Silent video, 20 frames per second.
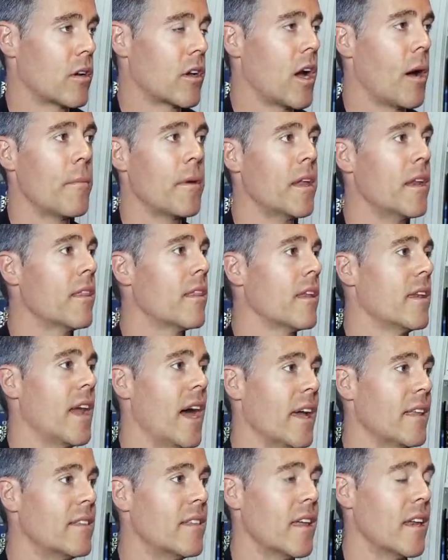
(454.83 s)
coming in the
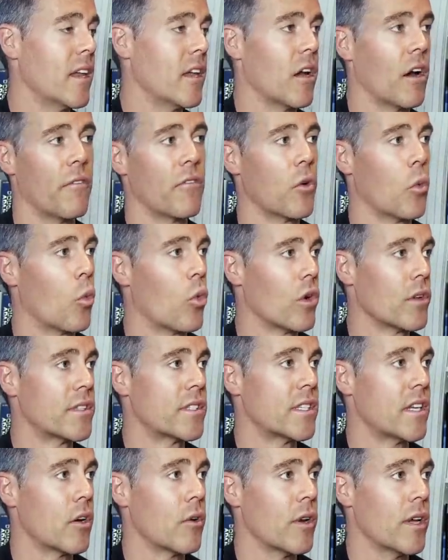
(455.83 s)
ninth inning of the
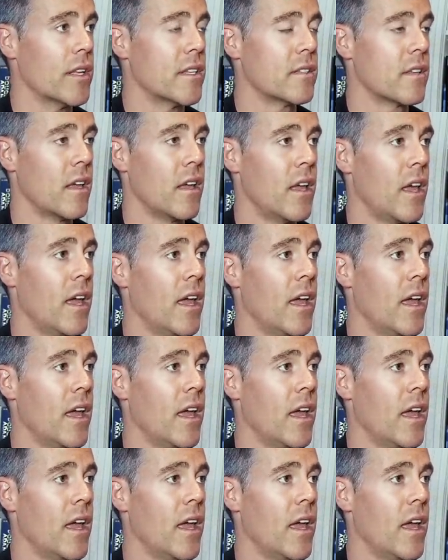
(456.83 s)
World Series,